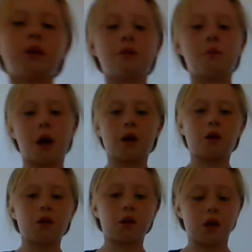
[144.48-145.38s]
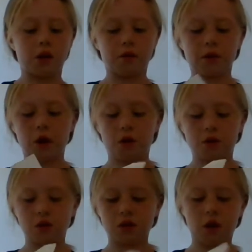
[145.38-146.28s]
really matter if
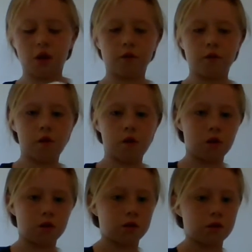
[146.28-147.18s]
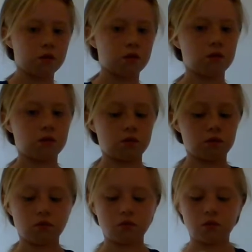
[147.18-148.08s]
there's stuff on it
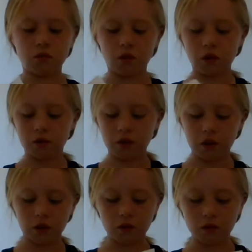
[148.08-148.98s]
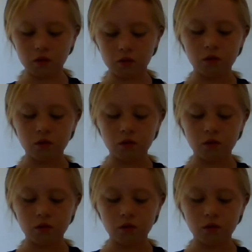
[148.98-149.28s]
or anything.